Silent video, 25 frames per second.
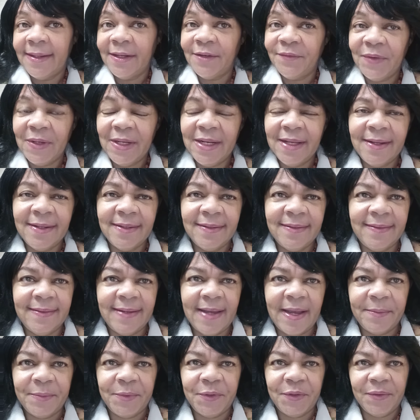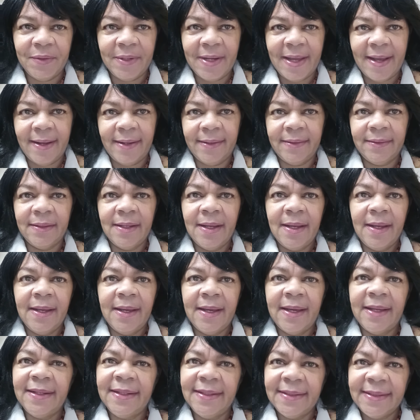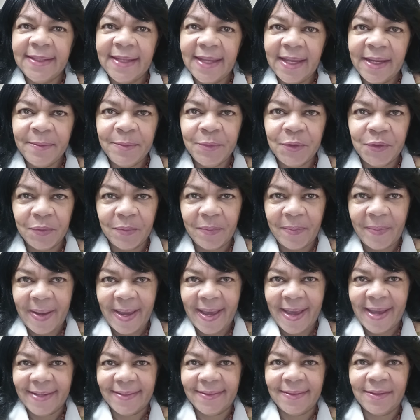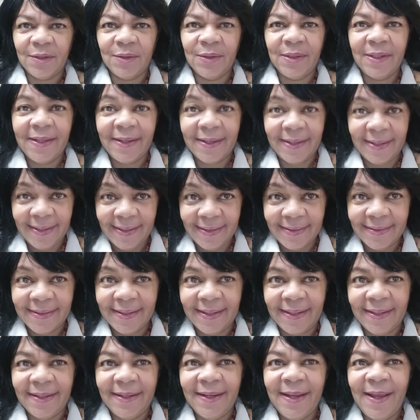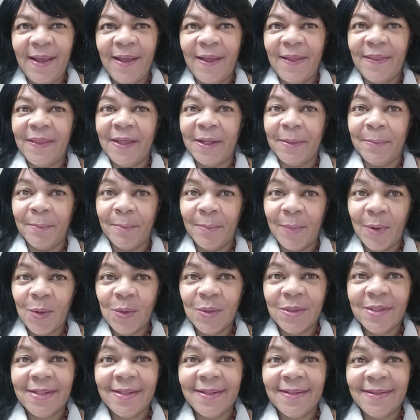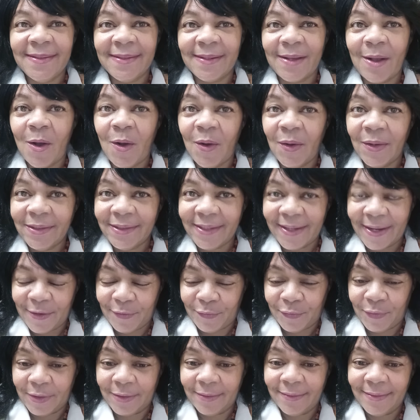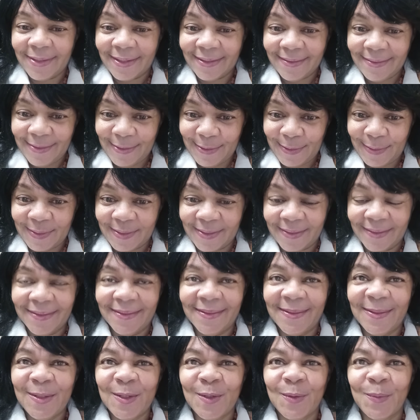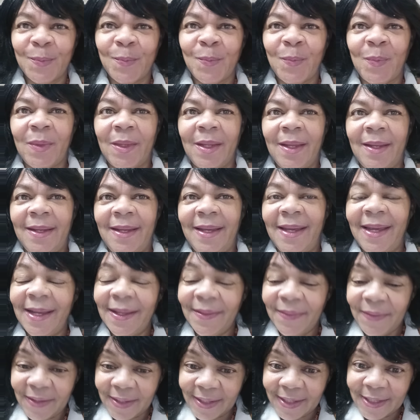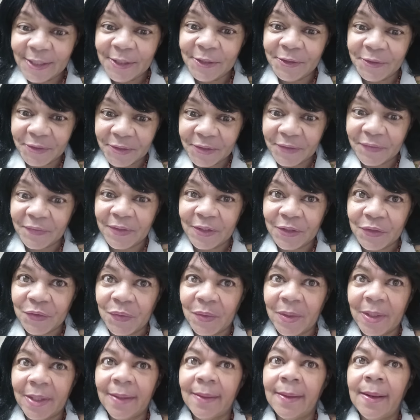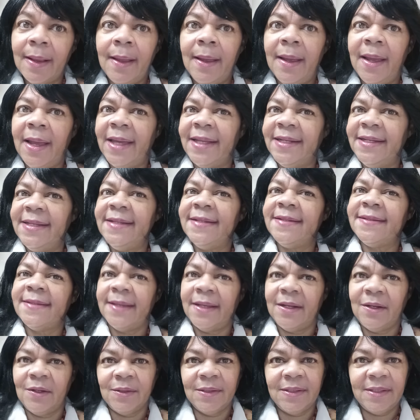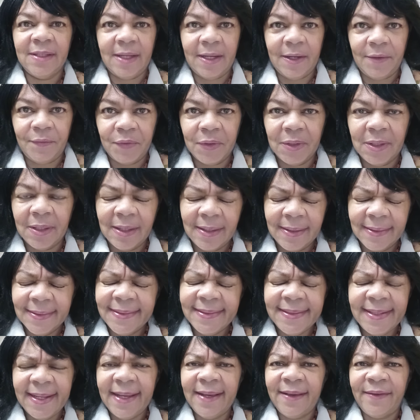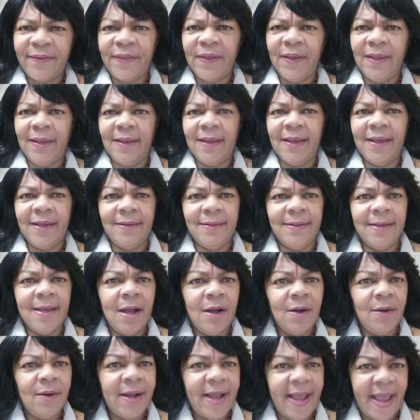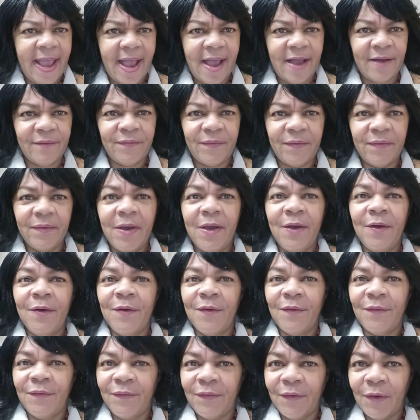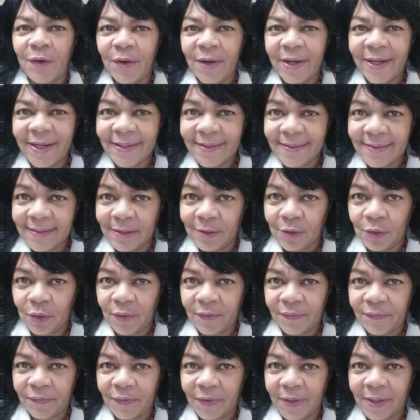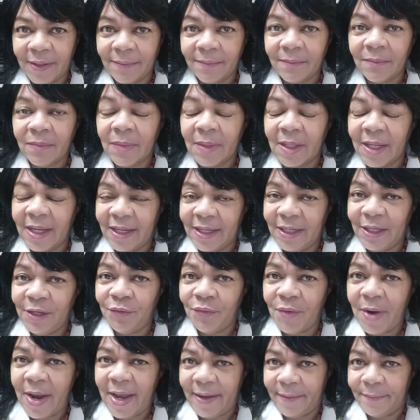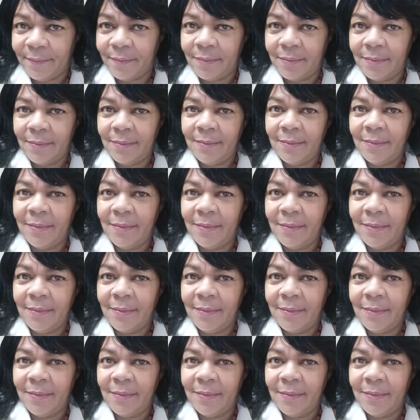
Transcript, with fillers: Leviticus chapter 9. And it came to pass on the eighth day that Moses called Aaron and his sons and the elders of Israel, and he said unto Aaron, Take thee a young calf for a sin offering, and a ram